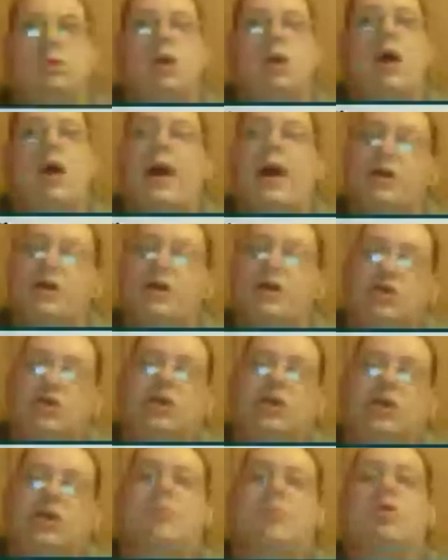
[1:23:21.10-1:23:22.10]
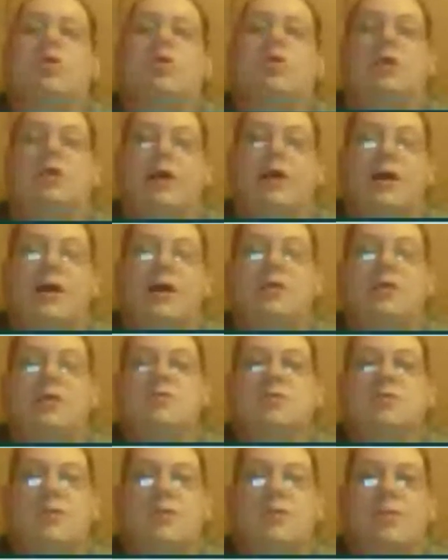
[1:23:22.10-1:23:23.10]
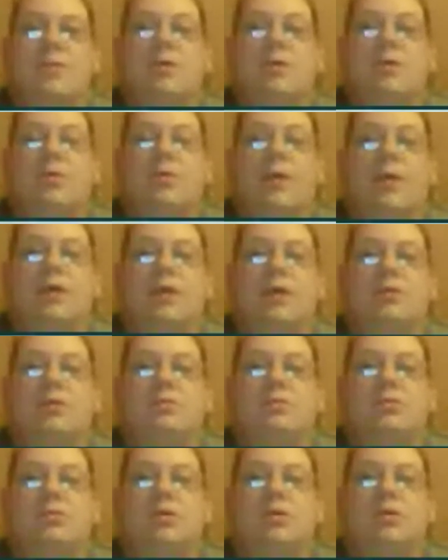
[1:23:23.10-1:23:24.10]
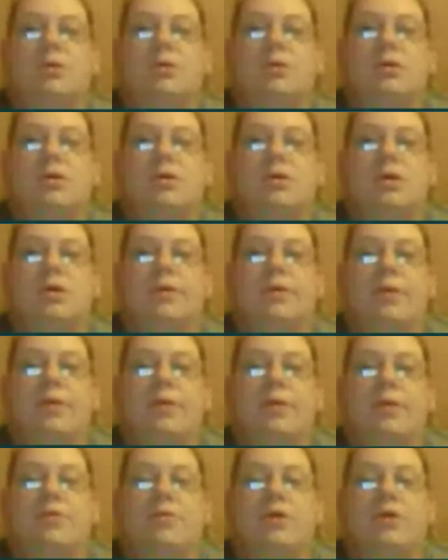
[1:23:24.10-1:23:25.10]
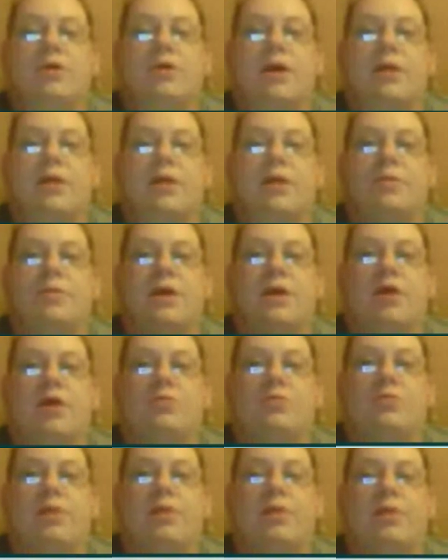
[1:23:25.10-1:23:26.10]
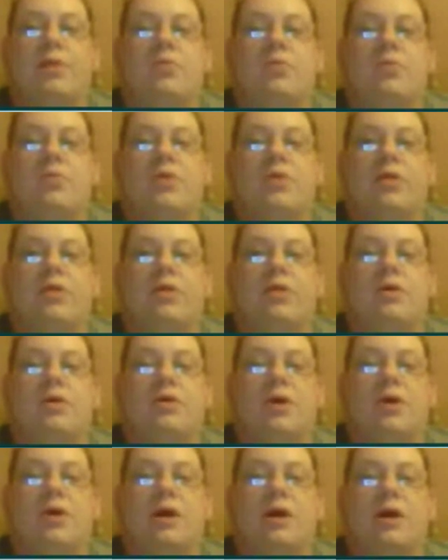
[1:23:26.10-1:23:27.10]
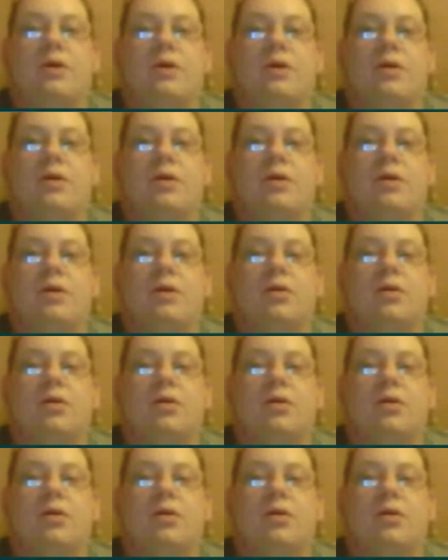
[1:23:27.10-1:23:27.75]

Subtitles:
actually, I'm going to lay down and sleep a little bit. Then I'm going to get up and help them with the cooking and